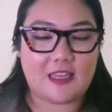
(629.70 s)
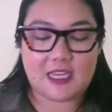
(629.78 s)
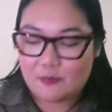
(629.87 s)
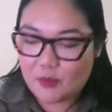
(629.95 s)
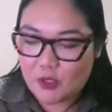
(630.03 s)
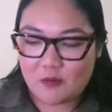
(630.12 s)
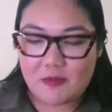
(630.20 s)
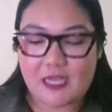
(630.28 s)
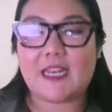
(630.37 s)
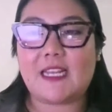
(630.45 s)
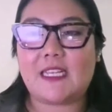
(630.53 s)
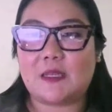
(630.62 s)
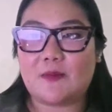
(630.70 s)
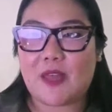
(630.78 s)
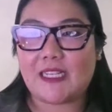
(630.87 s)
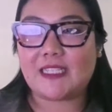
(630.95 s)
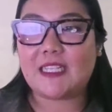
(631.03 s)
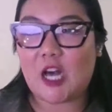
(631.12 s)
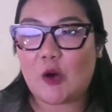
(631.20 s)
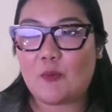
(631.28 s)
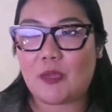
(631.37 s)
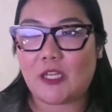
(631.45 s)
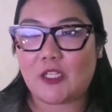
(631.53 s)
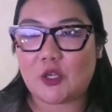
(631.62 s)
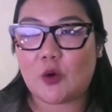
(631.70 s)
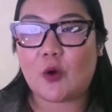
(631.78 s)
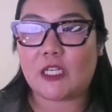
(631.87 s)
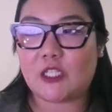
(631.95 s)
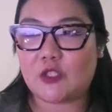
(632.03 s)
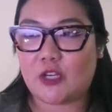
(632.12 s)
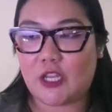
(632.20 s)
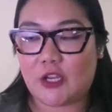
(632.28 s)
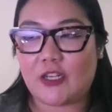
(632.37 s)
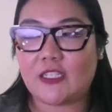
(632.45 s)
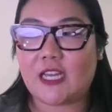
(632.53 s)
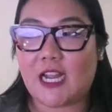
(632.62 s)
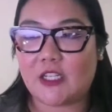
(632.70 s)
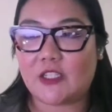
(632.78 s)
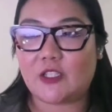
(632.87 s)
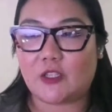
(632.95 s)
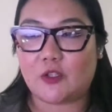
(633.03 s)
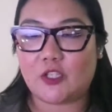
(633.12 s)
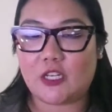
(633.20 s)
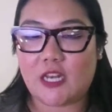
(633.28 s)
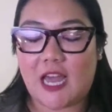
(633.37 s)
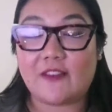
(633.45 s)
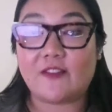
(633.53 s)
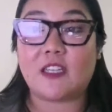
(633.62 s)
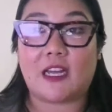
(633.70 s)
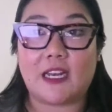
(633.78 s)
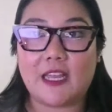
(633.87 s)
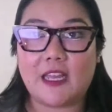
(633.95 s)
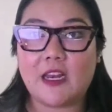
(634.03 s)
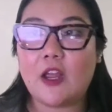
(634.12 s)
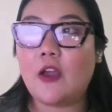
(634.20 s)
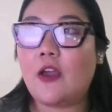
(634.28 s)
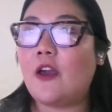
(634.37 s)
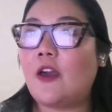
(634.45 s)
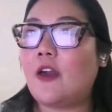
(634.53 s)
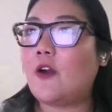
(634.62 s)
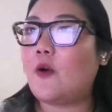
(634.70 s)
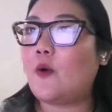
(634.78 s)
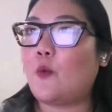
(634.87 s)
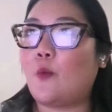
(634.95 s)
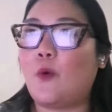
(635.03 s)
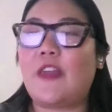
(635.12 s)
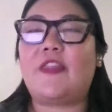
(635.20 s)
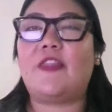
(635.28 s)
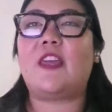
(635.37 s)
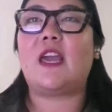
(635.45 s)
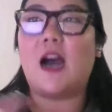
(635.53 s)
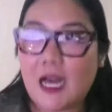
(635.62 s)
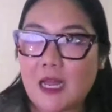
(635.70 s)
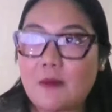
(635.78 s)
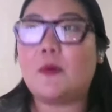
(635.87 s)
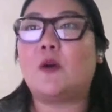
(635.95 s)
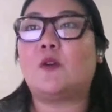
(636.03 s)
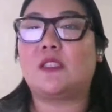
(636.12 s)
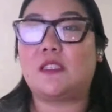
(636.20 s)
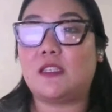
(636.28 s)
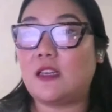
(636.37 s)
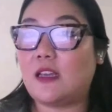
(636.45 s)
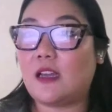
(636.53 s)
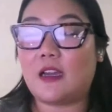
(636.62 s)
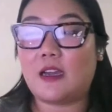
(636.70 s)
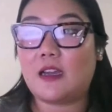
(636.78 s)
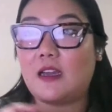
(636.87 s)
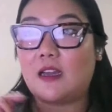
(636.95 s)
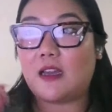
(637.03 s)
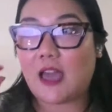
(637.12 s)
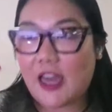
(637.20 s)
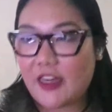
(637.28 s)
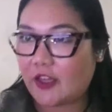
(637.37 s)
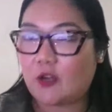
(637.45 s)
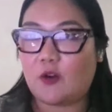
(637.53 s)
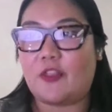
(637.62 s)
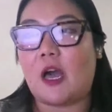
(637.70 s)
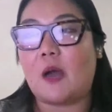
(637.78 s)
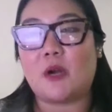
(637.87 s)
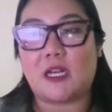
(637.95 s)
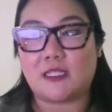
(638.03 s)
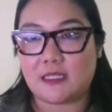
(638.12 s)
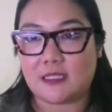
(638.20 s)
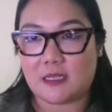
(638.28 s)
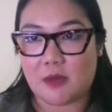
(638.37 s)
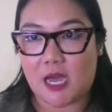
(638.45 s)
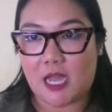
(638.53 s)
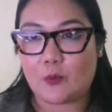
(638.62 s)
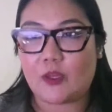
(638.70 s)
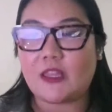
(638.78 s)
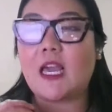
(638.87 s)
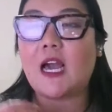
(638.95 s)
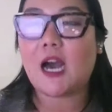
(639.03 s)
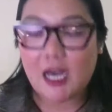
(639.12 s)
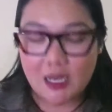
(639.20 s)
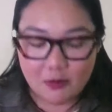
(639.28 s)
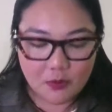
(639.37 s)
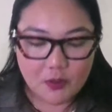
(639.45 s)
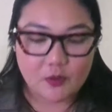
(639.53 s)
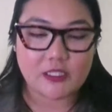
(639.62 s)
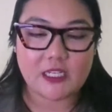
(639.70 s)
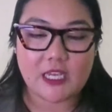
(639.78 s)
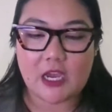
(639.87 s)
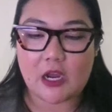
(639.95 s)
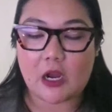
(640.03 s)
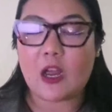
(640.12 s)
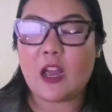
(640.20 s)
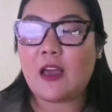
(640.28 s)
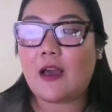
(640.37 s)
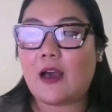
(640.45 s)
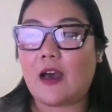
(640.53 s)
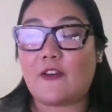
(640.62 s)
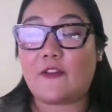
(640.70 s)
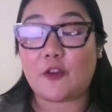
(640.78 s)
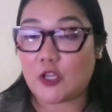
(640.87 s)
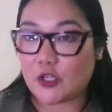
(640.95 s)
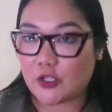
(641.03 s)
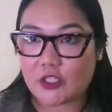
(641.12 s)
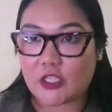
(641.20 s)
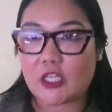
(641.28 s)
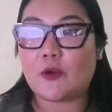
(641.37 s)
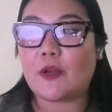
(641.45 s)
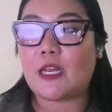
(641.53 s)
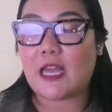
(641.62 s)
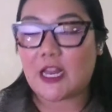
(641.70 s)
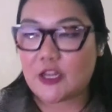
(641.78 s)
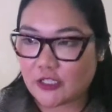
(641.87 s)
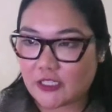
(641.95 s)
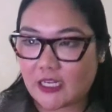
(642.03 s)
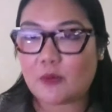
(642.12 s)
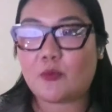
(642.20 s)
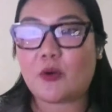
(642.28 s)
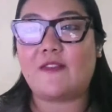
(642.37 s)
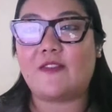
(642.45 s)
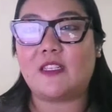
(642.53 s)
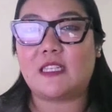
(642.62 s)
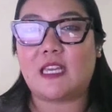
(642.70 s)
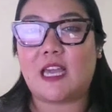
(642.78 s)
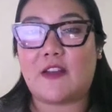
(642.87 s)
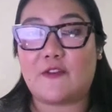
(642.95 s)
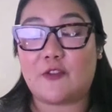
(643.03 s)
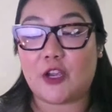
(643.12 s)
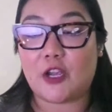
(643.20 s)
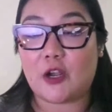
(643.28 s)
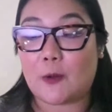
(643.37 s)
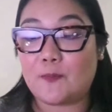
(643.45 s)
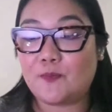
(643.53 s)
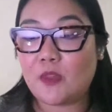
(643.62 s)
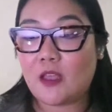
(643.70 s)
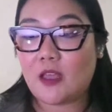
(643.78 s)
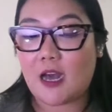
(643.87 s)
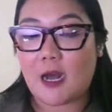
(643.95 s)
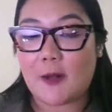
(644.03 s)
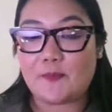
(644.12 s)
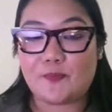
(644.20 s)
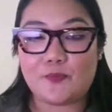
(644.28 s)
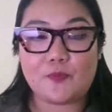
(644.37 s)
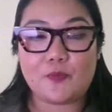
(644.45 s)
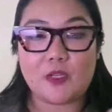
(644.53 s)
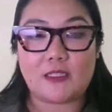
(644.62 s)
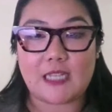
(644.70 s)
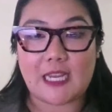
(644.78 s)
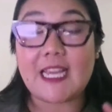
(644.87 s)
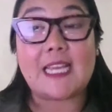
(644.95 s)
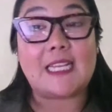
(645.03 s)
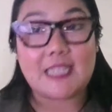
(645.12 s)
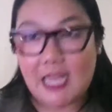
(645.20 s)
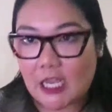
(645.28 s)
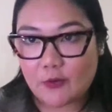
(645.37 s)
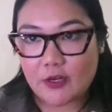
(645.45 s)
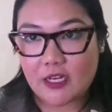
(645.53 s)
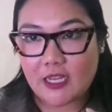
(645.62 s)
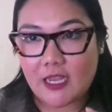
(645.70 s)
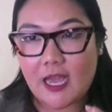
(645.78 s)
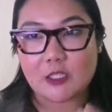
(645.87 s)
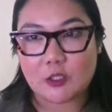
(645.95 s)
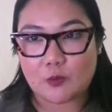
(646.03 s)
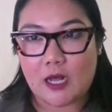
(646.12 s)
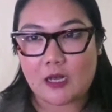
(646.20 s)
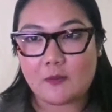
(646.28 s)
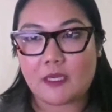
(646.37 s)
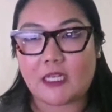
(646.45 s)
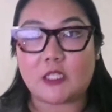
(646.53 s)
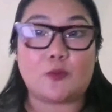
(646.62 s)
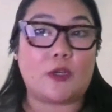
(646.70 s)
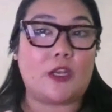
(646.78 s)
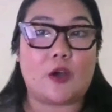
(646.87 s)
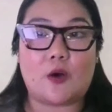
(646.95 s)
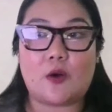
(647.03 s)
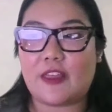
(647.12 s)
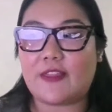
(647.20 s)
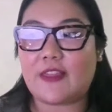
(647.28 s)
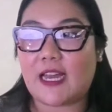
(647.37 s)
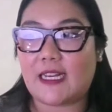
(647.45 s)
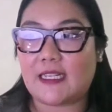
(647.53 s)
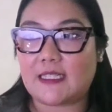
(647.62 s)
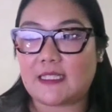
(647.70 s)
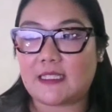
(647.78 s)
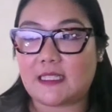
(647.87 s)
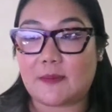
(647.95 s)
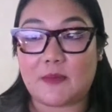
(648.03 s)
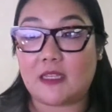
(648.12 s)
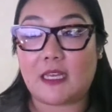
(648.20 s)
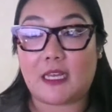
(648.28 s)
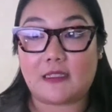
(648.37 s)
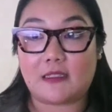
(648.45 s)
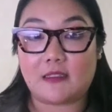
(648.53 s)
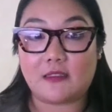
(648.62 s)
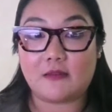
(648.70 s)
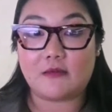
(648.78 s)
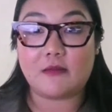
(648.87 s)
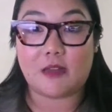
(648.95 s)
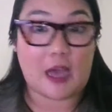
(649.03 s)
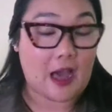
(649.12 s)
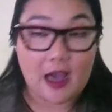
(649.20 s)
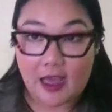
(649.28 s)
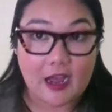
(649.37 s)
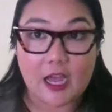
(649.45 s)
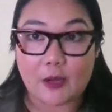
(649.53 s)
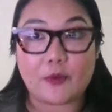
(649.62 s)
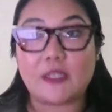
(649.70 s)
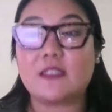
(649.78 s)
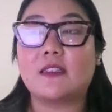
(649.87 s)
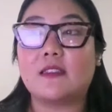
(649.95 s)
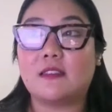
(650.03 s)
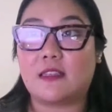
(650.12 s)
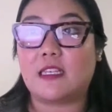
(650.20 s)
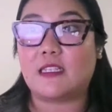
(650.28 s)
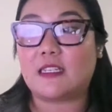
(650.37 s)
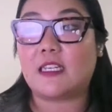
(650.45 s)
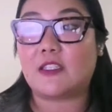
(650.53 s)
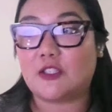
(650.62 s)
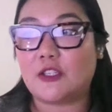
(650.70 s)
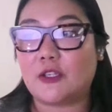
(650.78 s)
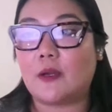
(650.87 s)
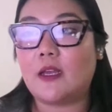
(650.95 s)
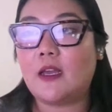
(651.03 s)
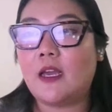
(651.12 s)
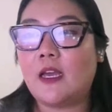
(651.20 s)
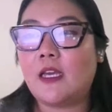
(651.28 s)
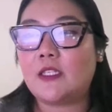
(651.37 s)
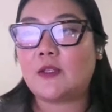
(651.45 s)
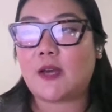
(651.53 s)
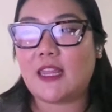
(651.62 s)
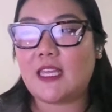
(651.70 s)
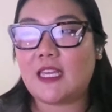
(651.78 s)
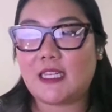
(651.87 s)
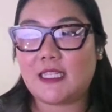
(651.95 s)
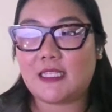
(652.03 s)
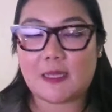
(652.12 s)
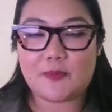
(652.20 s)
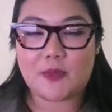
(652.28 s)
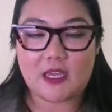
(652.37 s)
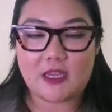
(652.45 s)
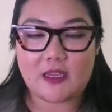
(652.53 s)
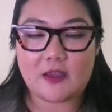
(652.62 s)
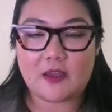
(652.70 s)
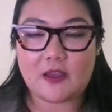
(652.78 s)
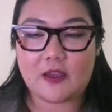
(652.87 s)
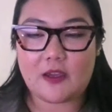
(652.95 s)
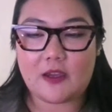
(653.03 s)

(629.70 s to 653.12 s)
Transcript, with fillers: the compute mechanism that is helping to orchestrate your entire solution have done it with the utmost ethical thought process in mind, with the utmost care uh, for your security and your data privacy and for your um, data integrity as well, because we know that that is something that is at high risk these days too. So I think that something